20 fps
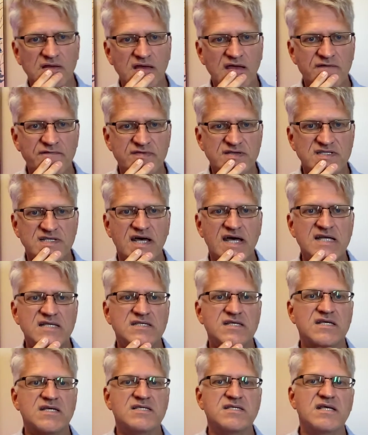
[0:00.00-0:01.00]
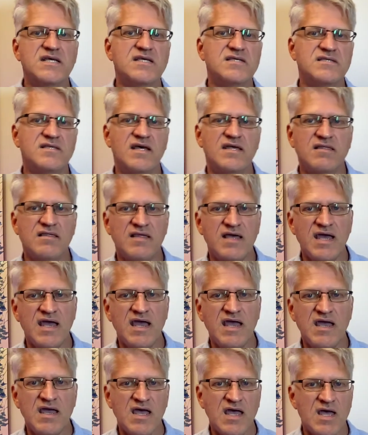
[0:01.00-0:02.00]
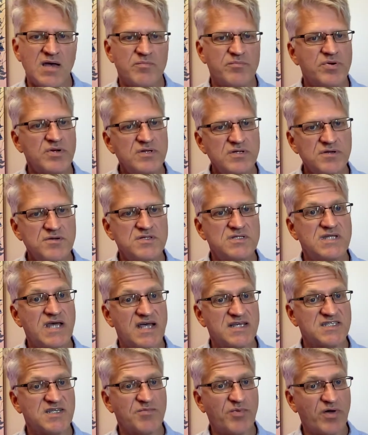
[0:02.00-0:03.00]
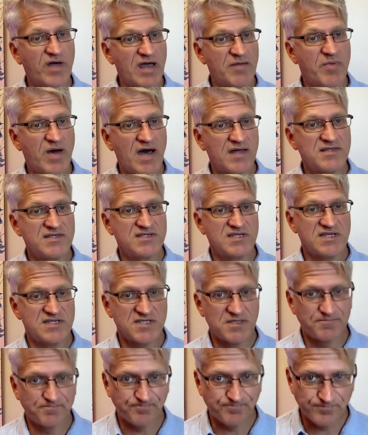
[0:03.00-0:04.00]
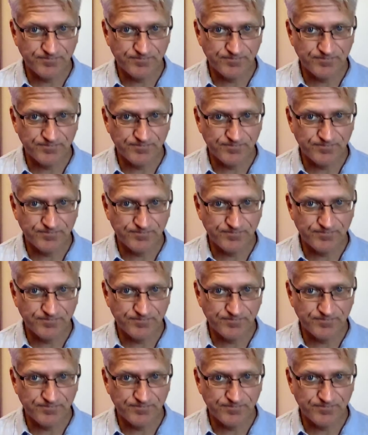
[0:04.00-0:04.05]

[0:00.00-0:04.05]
emphasized this, is that they produce testable hypotheses.